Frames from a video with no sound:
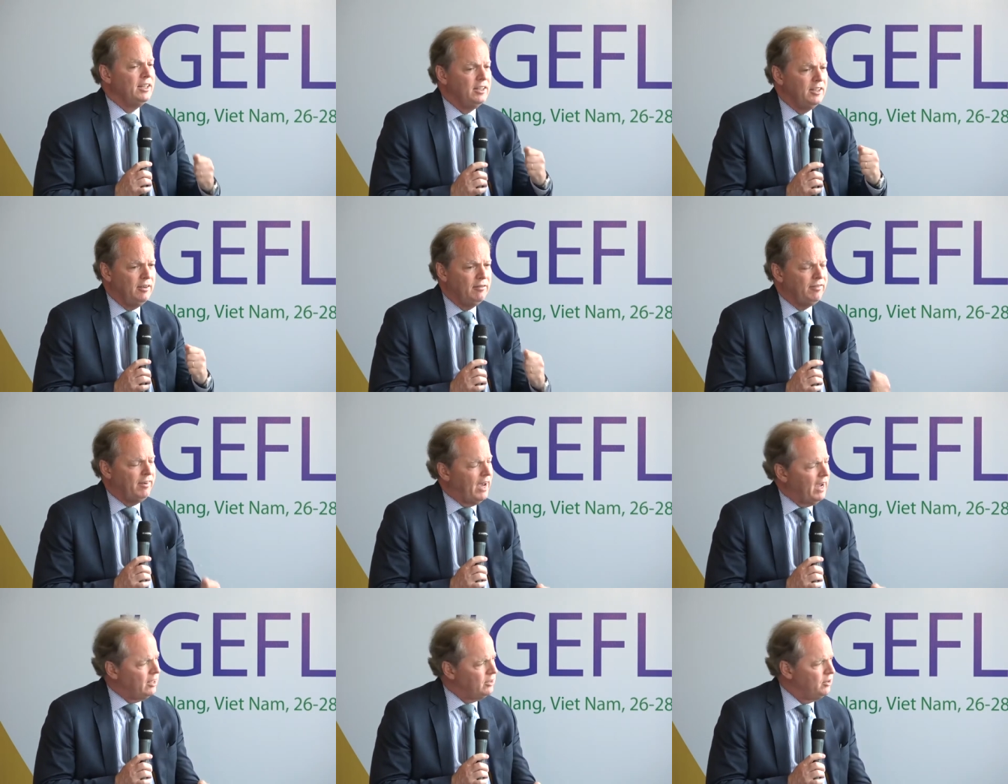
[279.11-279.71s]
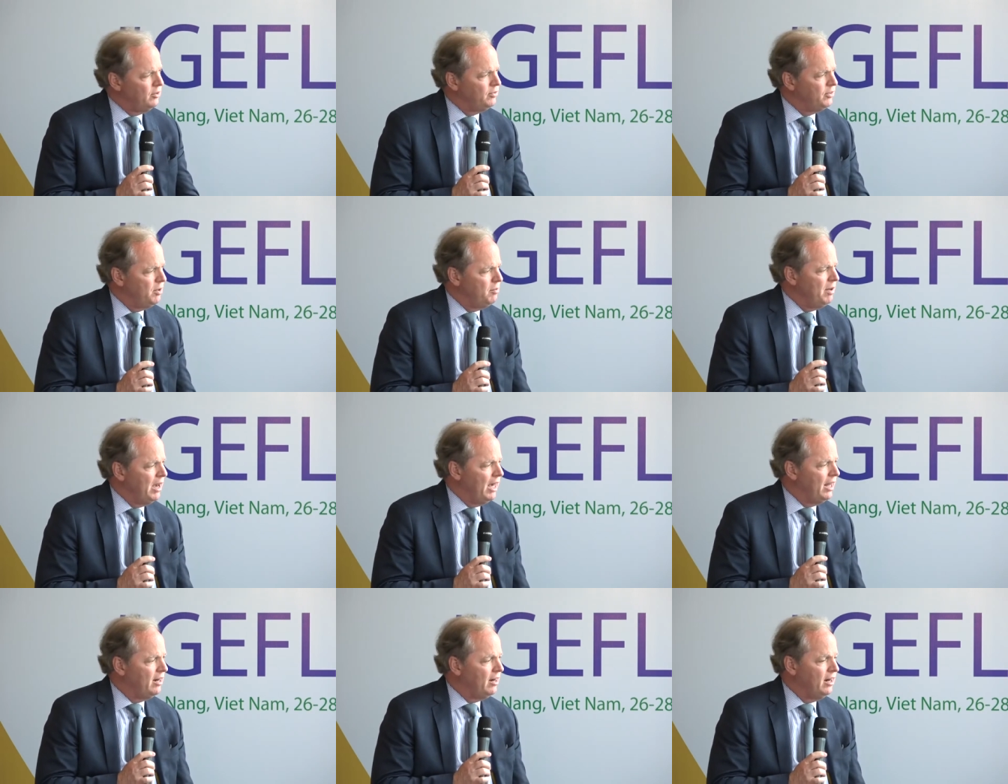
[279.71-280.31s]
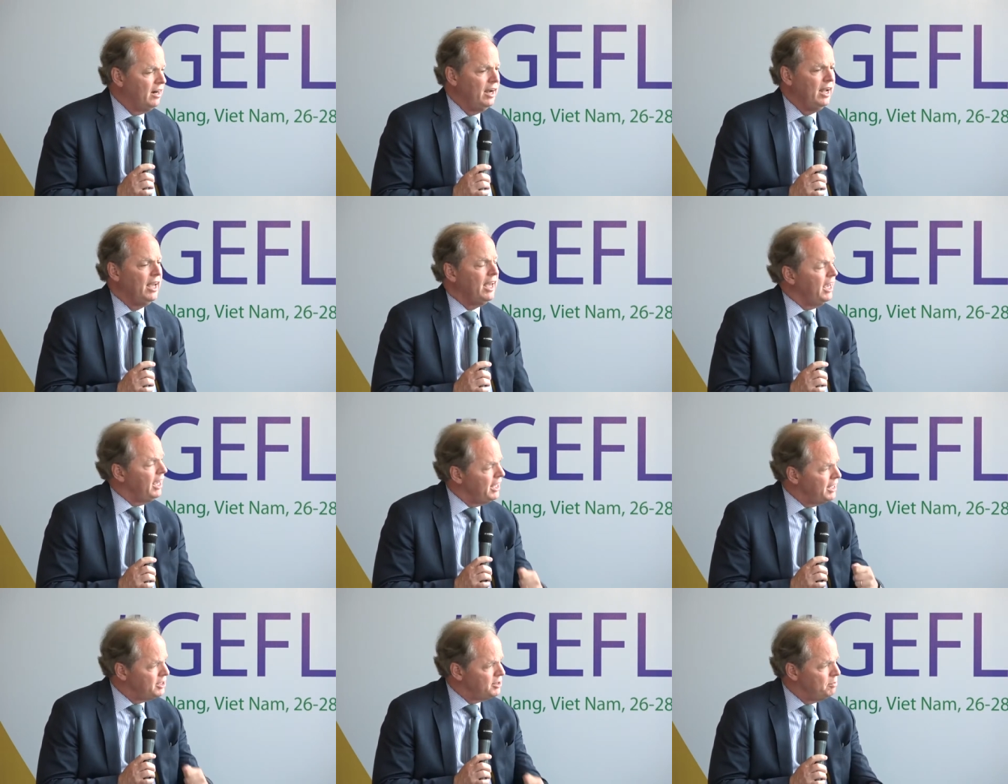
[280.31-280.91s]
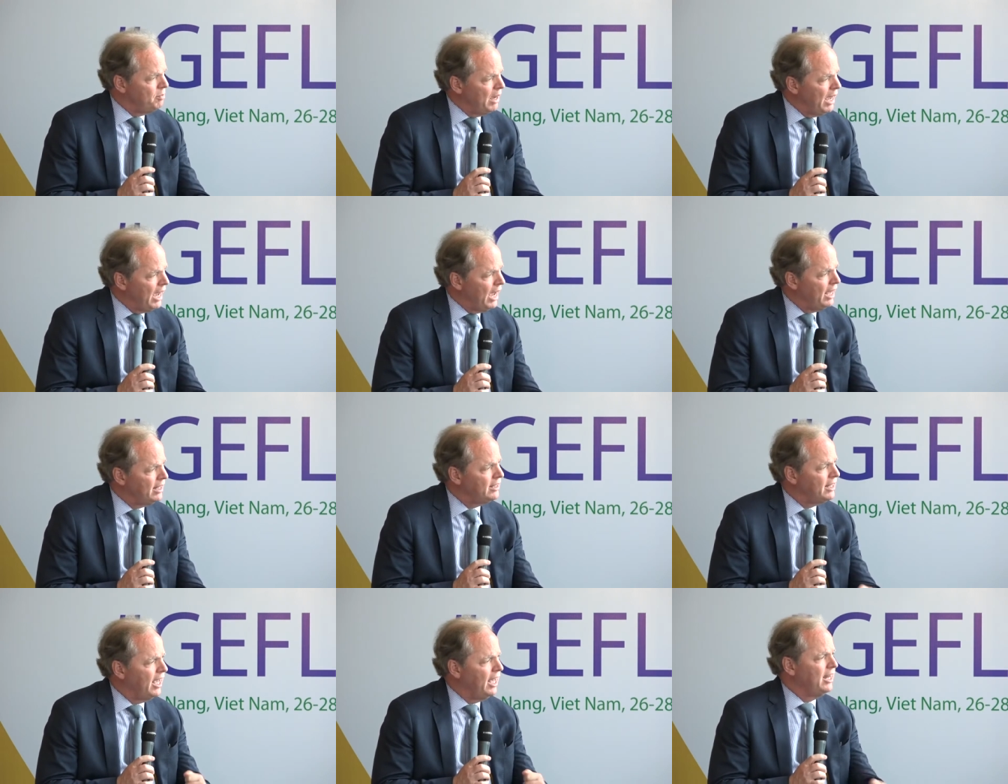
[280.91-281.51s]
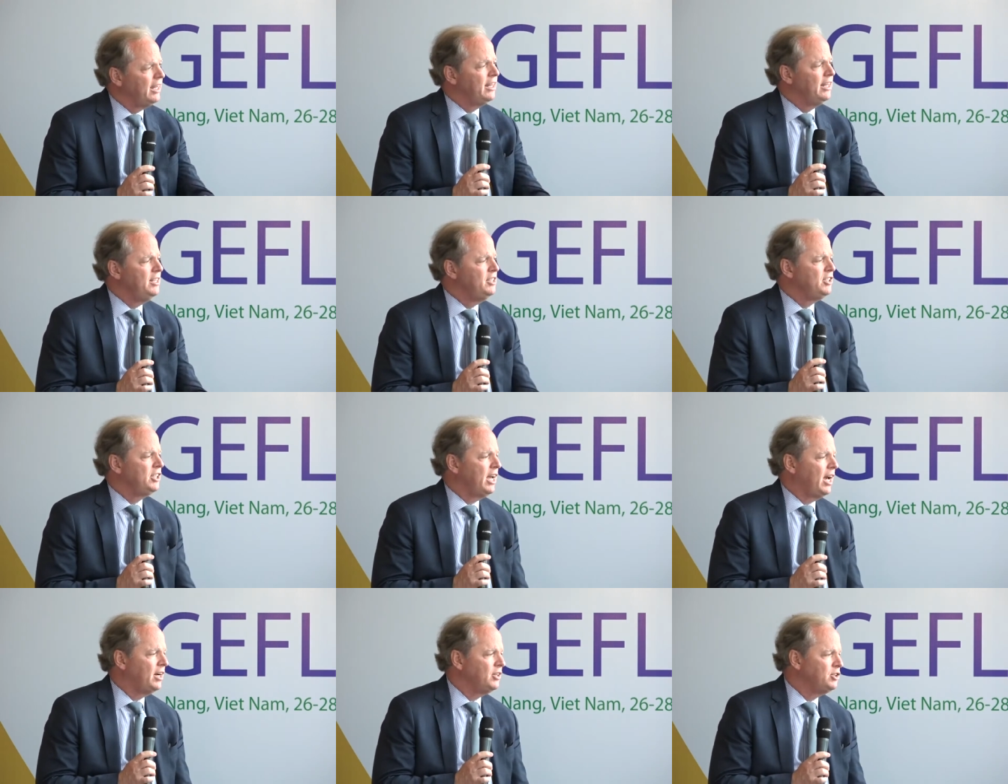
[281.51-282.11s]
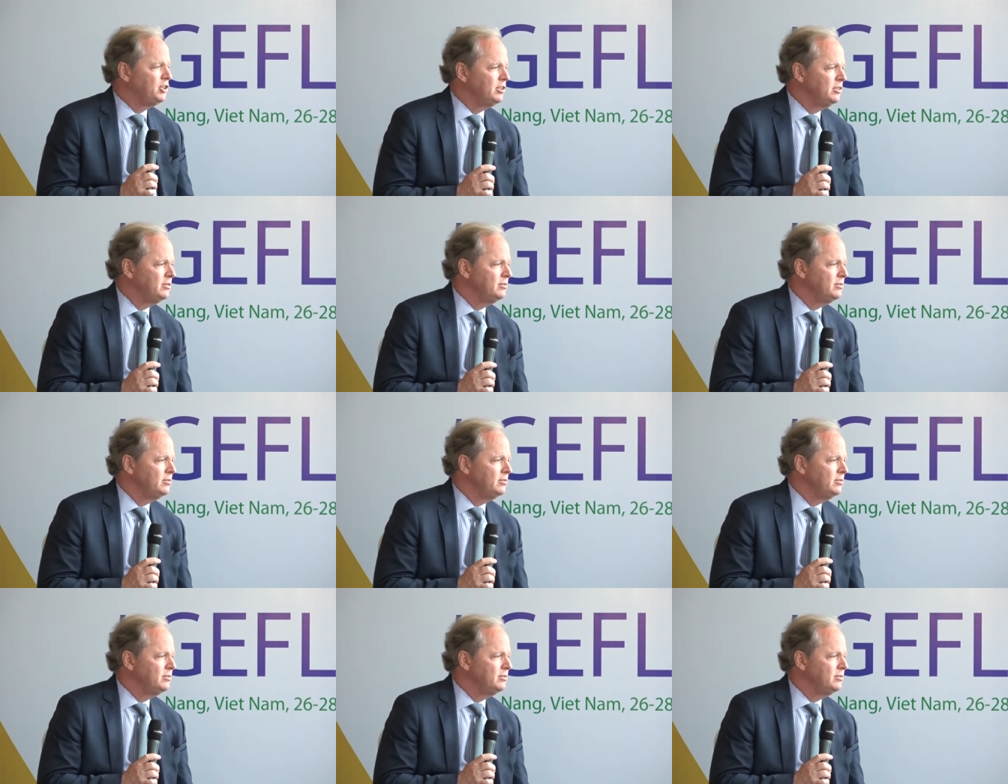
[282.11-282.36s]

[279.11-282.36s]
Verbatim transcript: The fact of the matter, it's bad and it needs action.